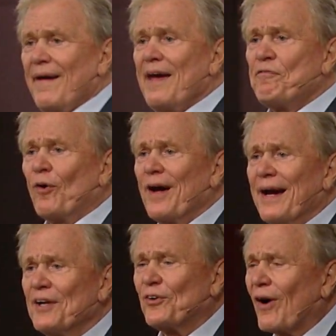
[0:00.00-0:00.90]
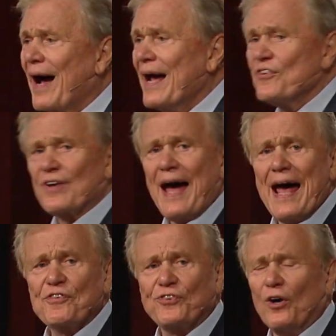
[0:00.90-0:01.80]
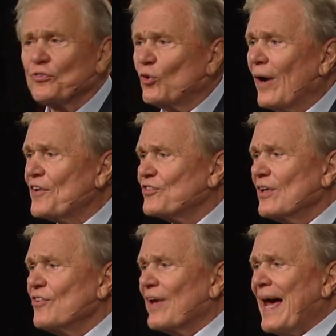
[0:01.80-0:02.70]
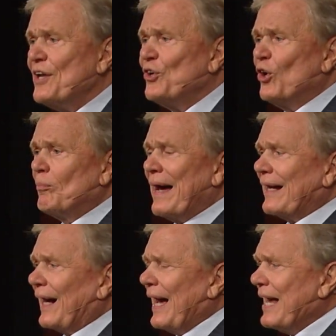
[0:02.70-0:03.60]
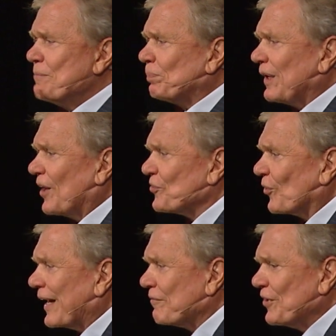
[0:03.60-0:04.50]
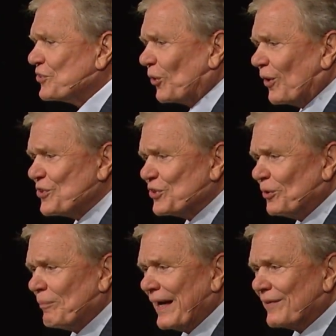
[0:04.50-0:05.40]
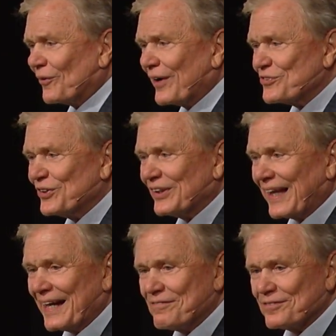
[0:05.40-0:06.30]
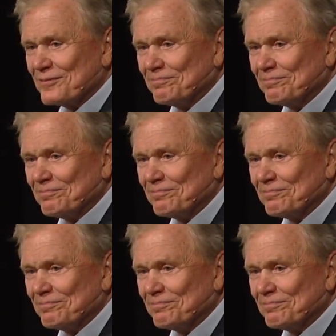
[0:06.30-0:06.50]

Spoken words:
If we're in Christ, ask those questions and you'll make an A+ on every choice you make the rest of your life.